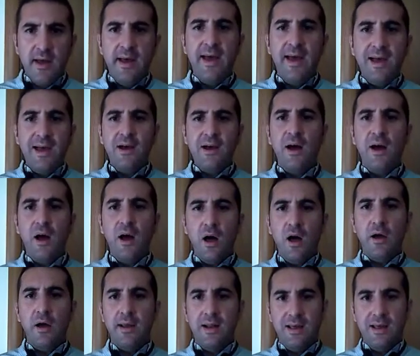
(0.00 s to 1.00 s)
and
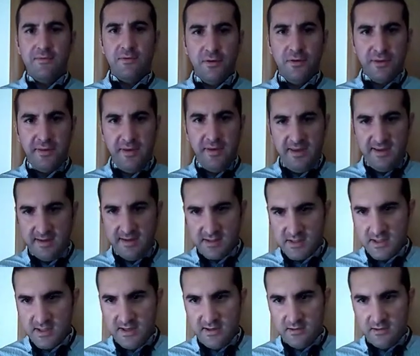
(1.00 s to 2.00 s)
high-level thinking
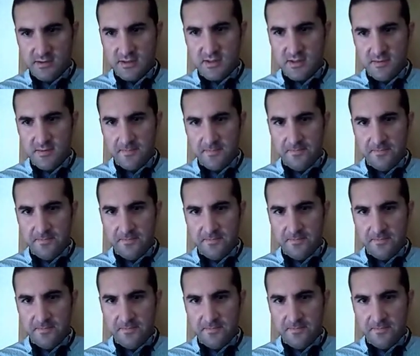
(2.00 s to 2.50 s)
skills.